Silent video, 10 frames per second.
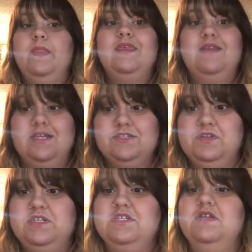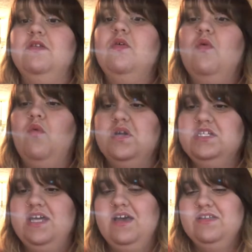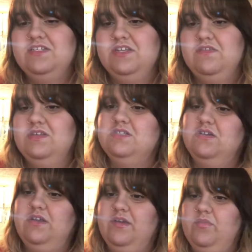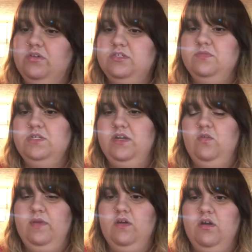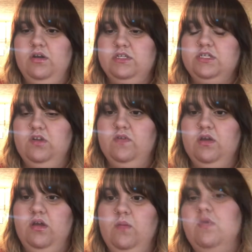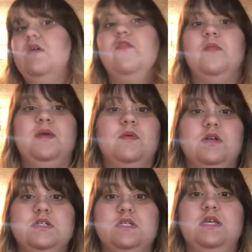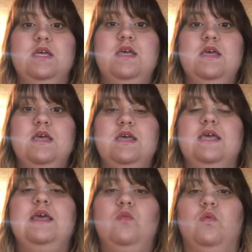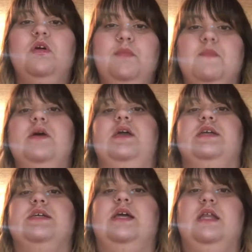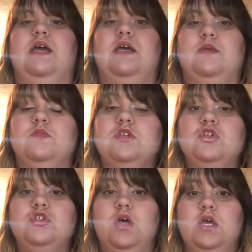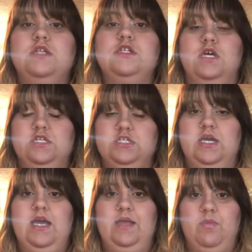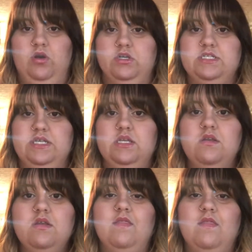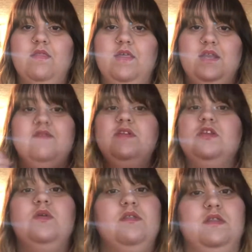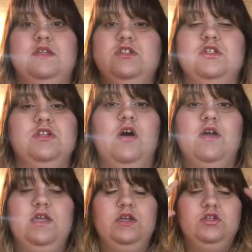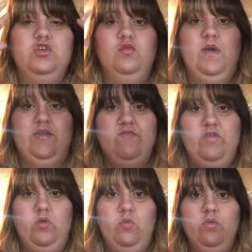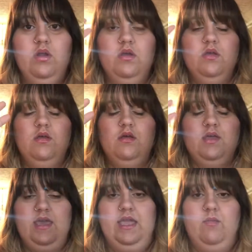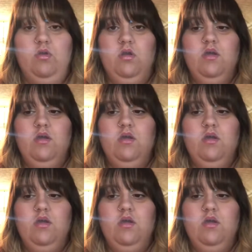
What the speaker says: Next question. What challenge do you think starting a booktube channel will be the hardest to overcome? For me personally, it will be my anxiety. I am such a shy person that even doing this, just talking to my phone camera,